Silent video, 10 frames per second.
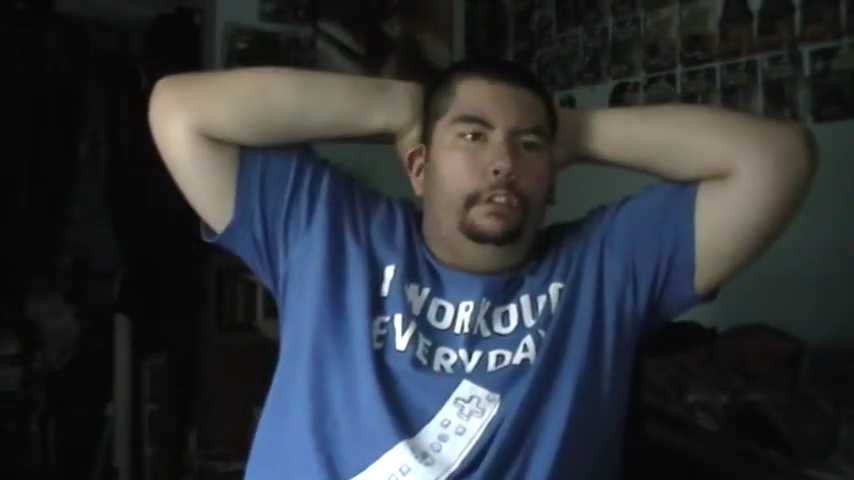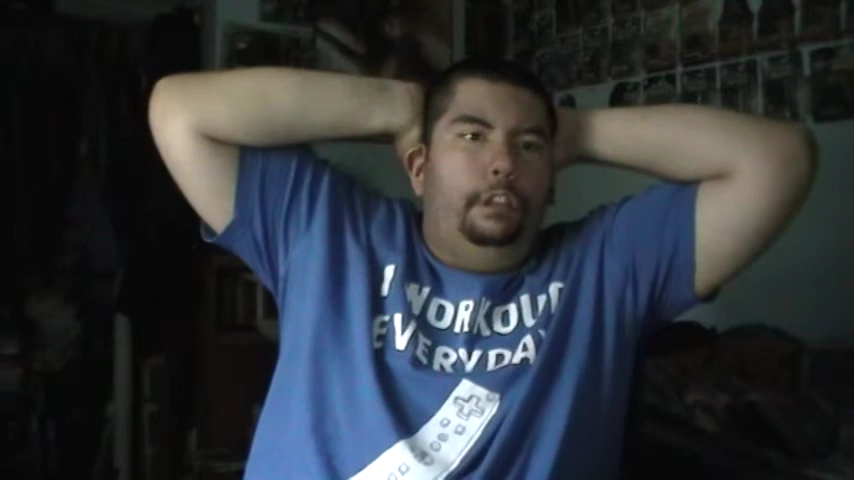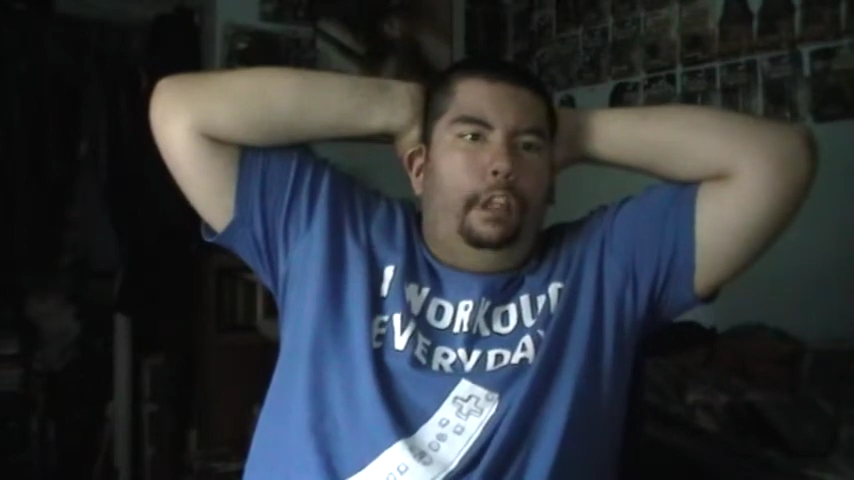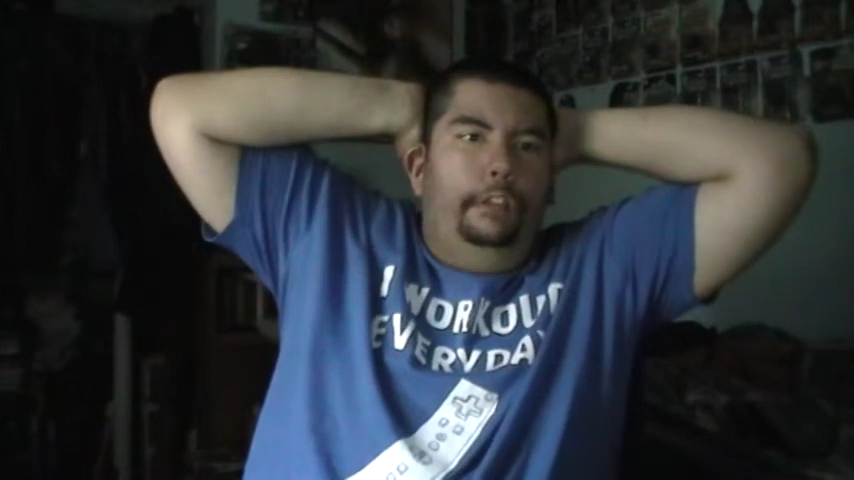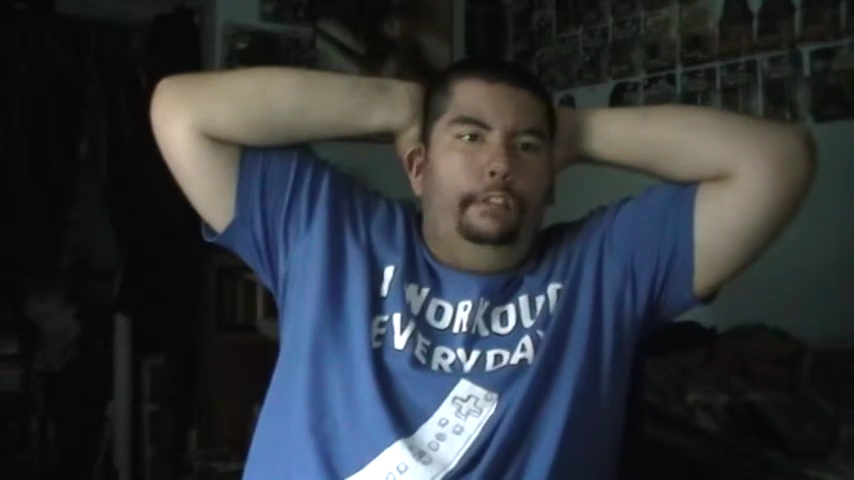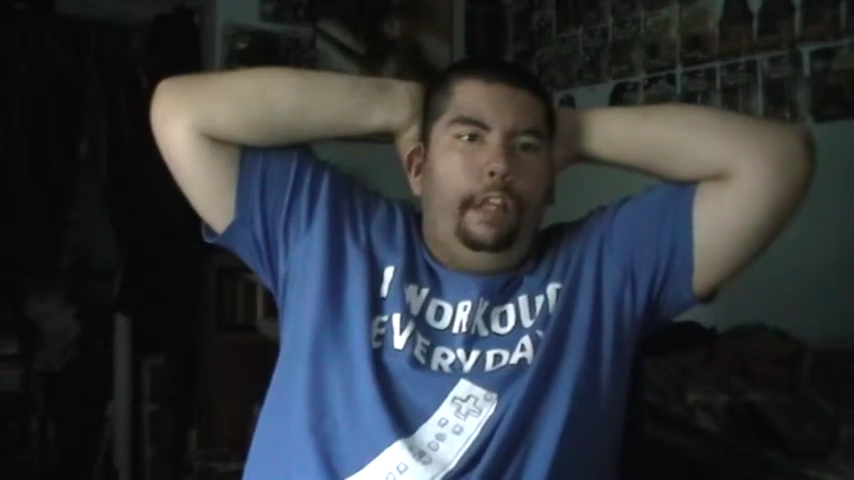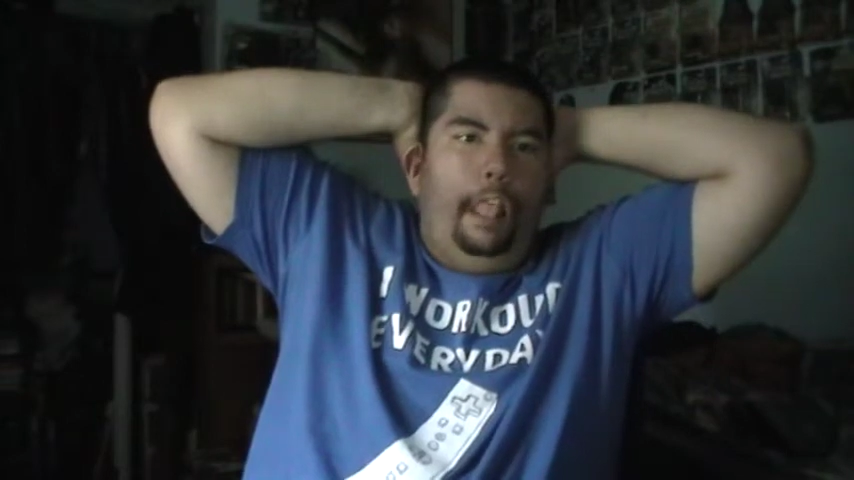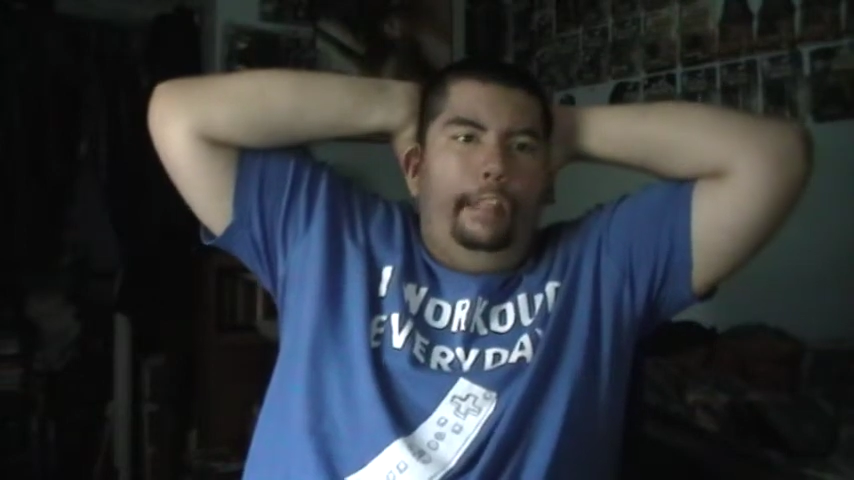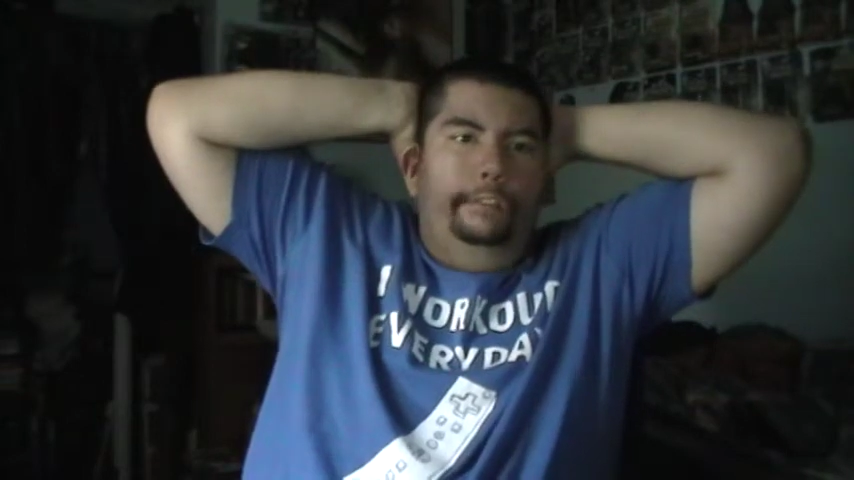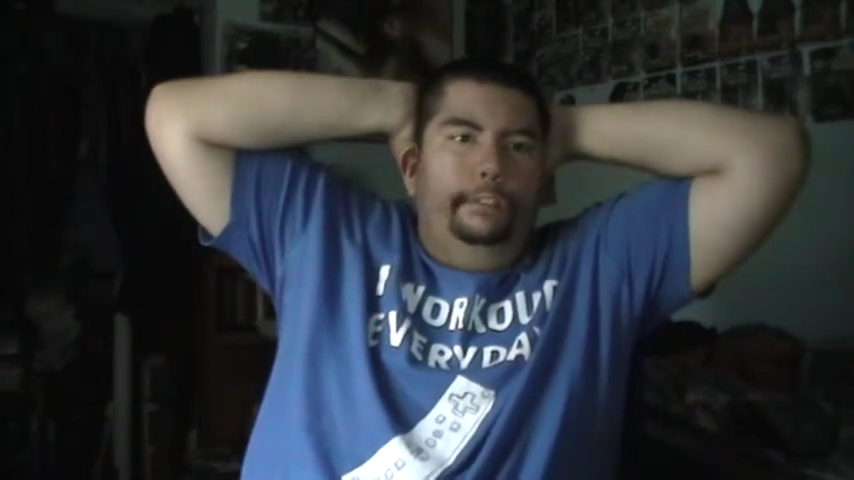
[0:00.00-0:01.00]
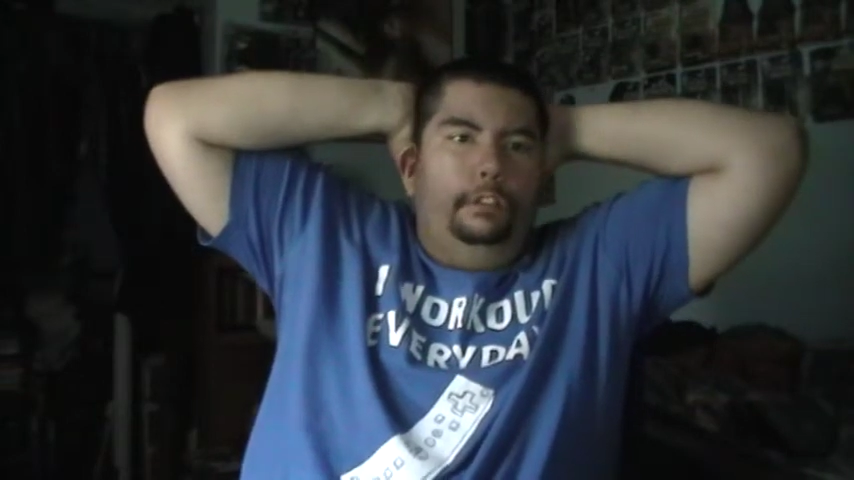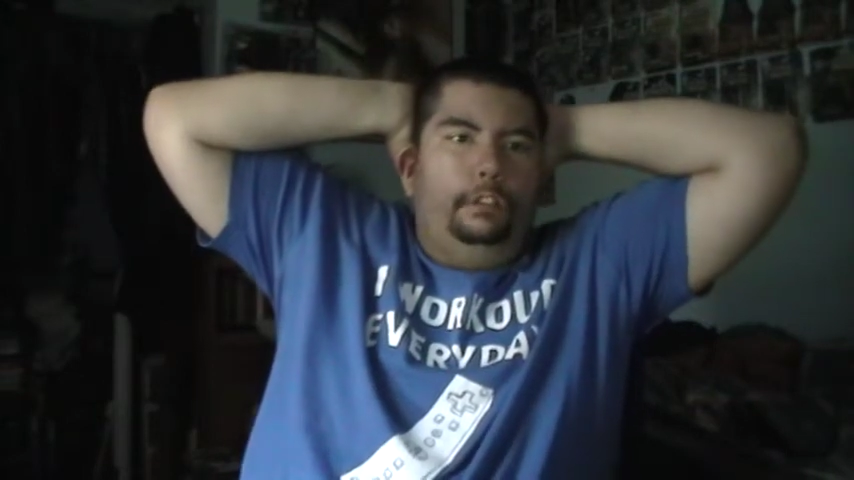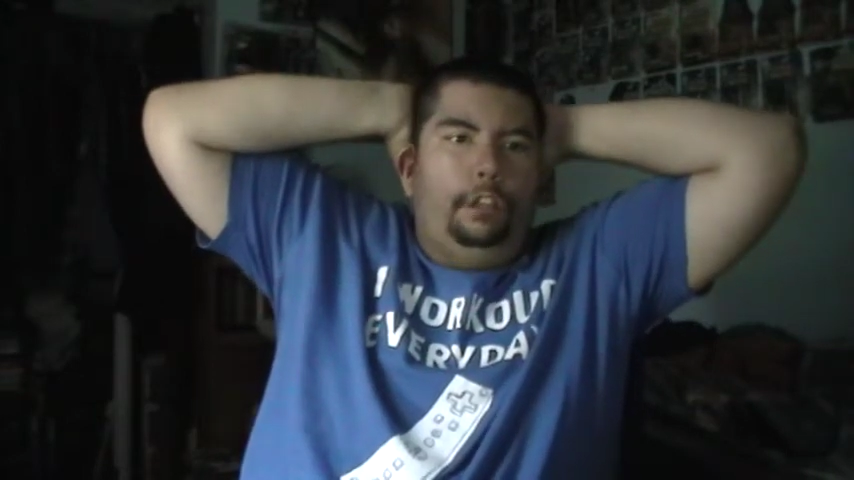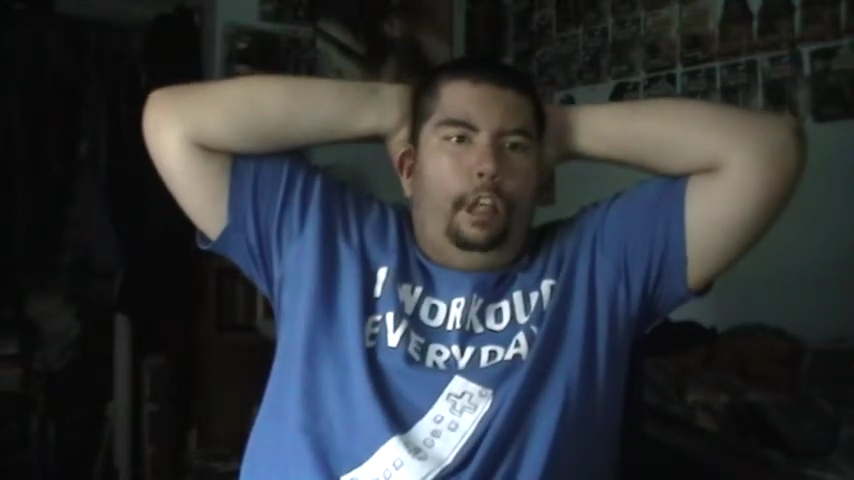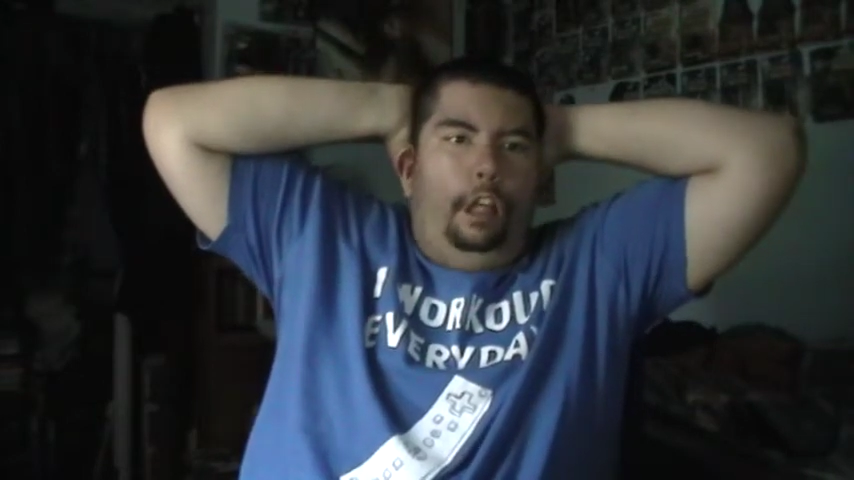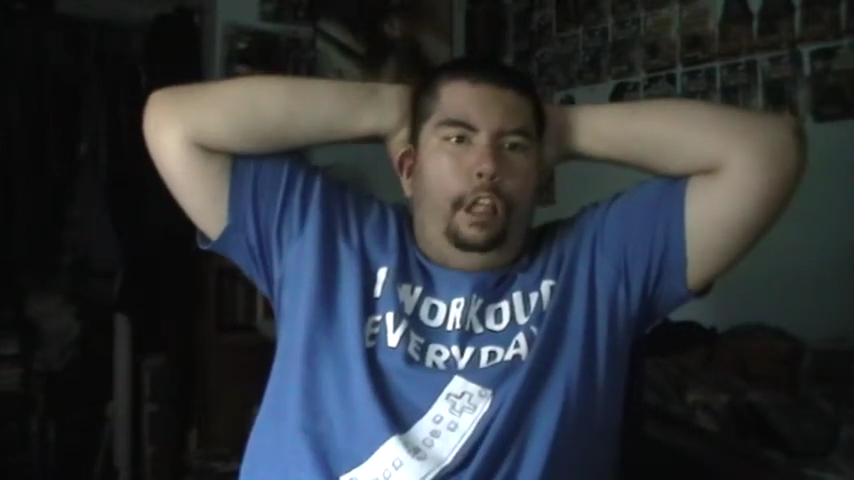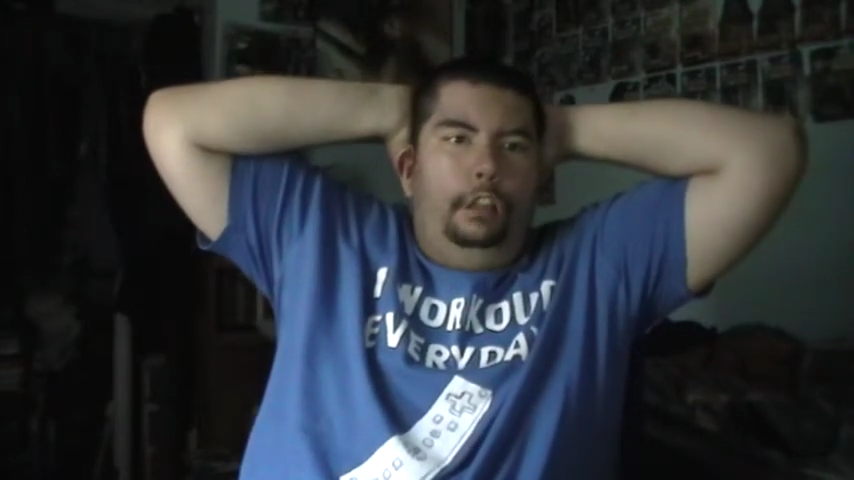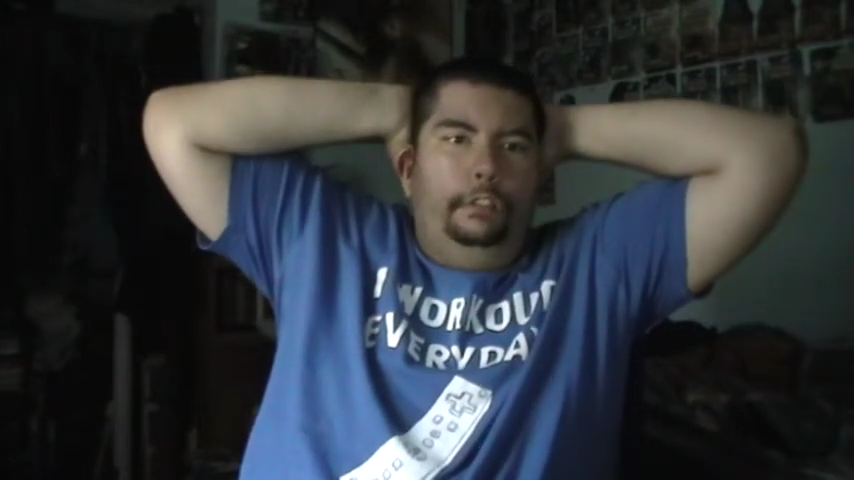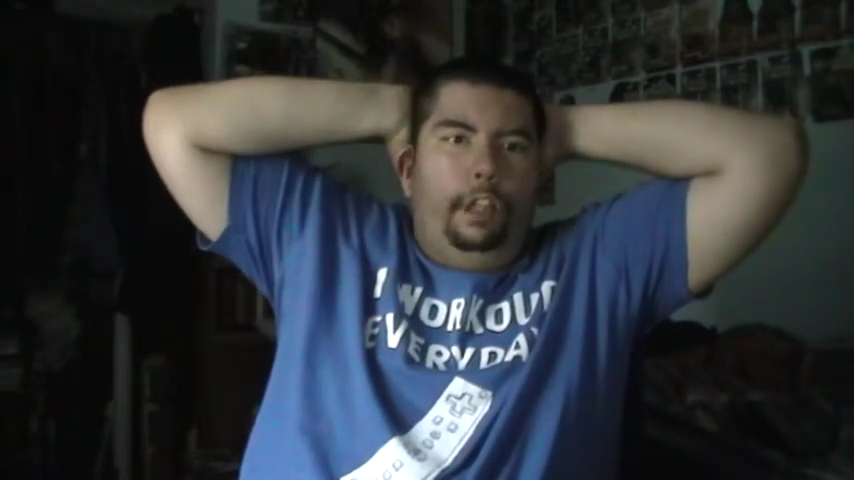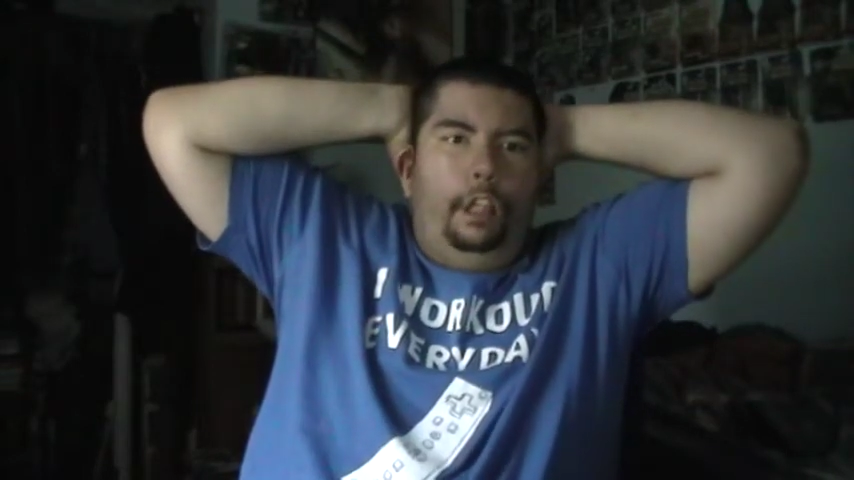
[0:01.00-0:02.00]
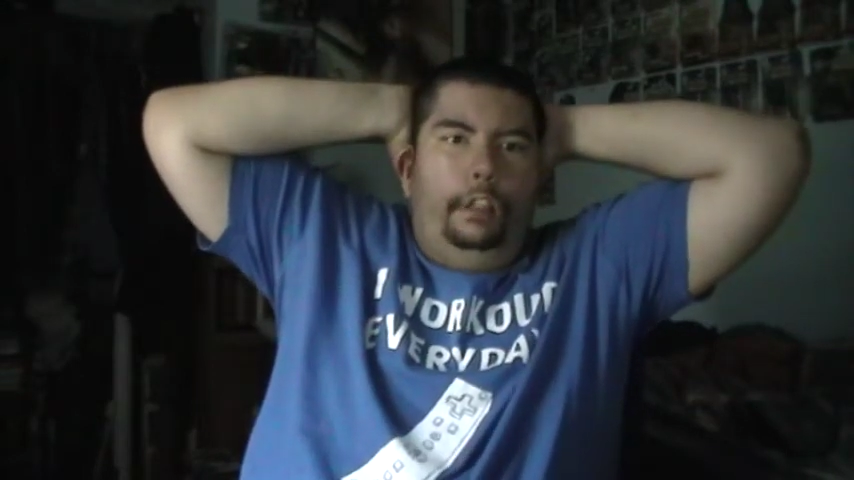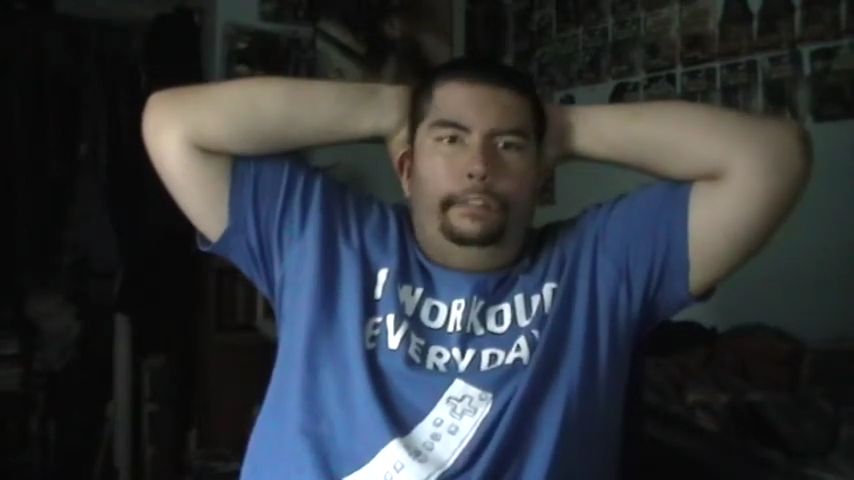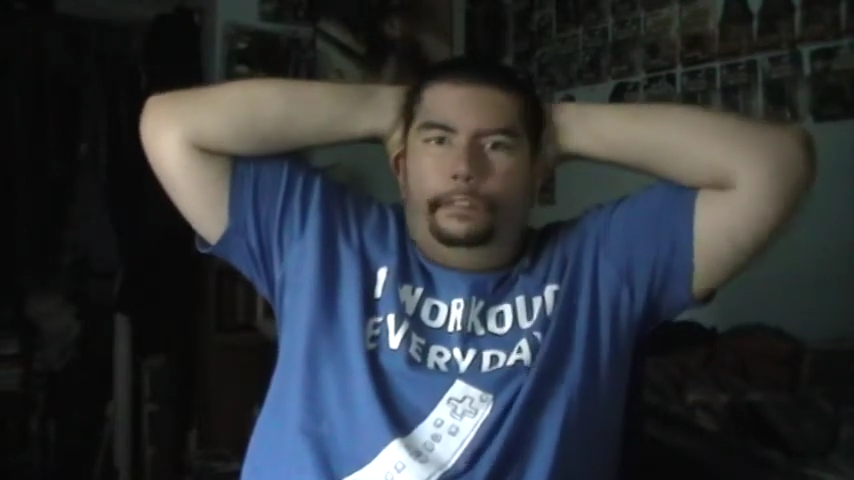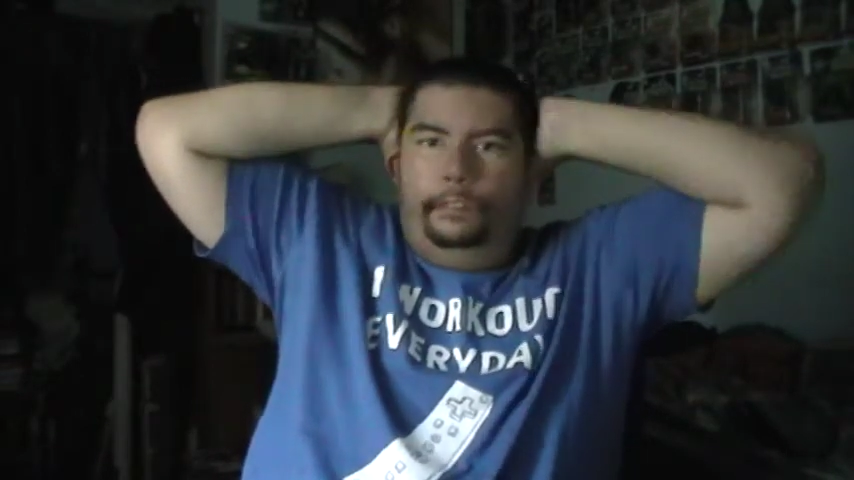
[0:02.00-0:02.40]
So, anyway,